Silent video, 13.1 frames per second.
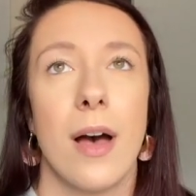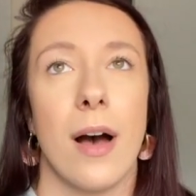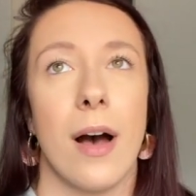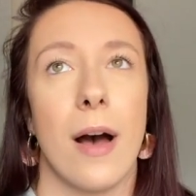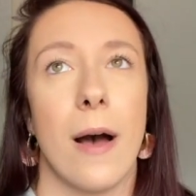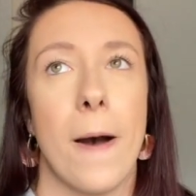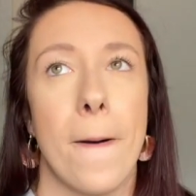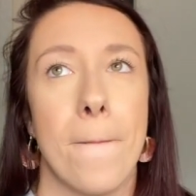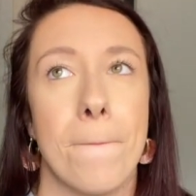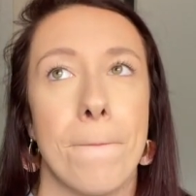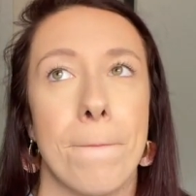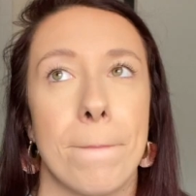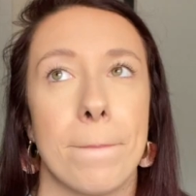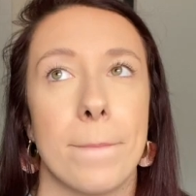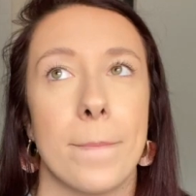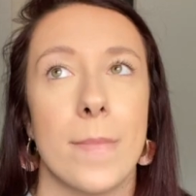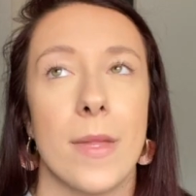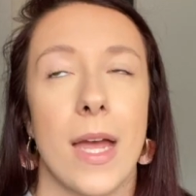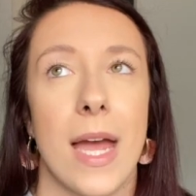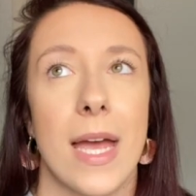
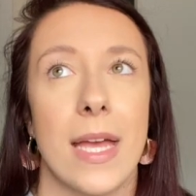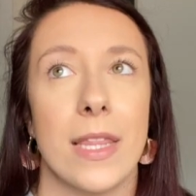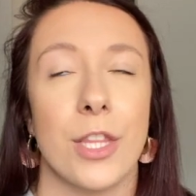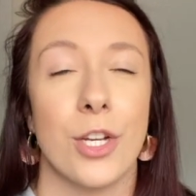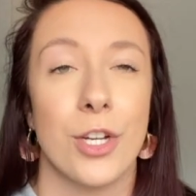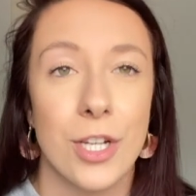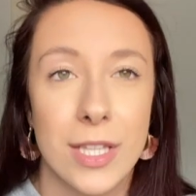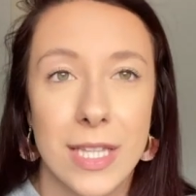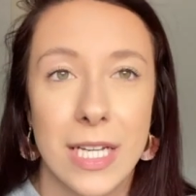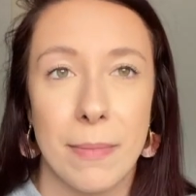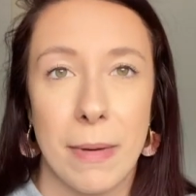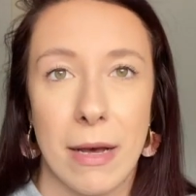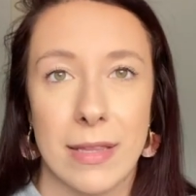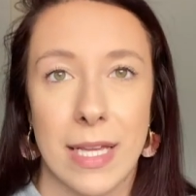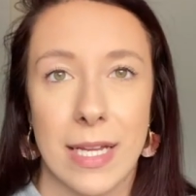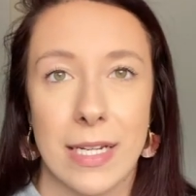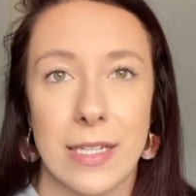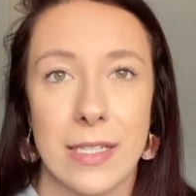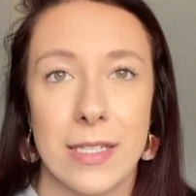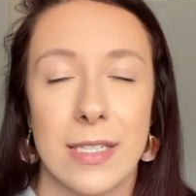And the good thing about that
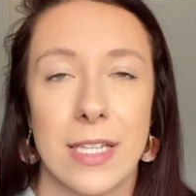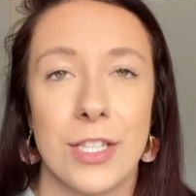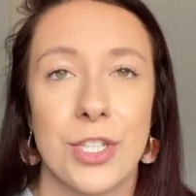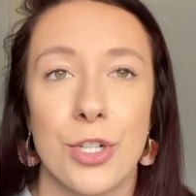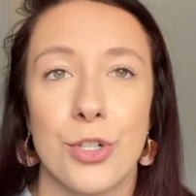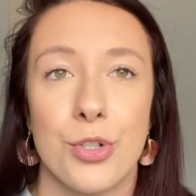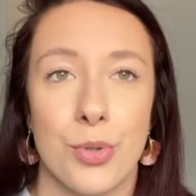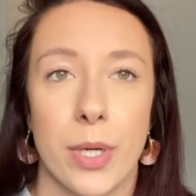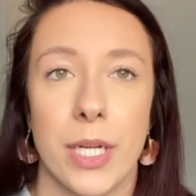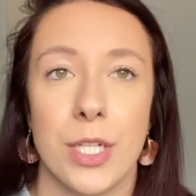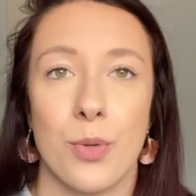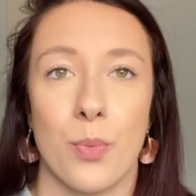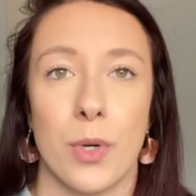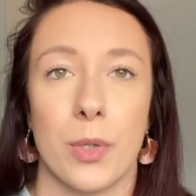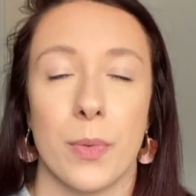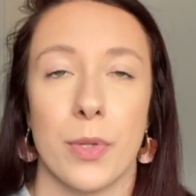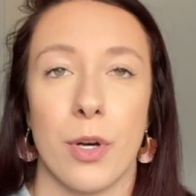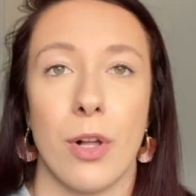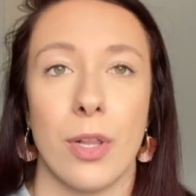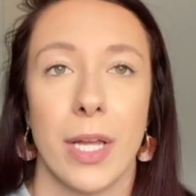is, since you're trained to work with
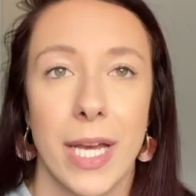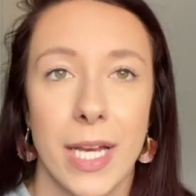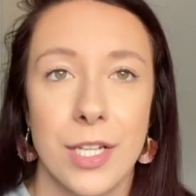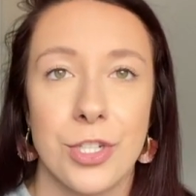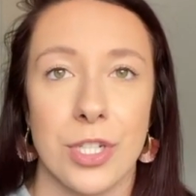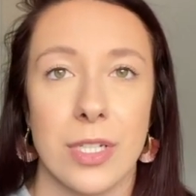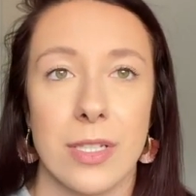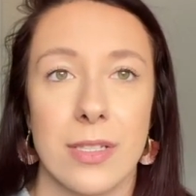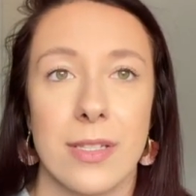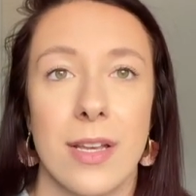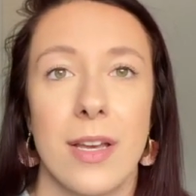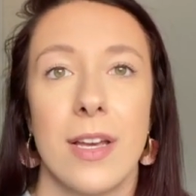all ages,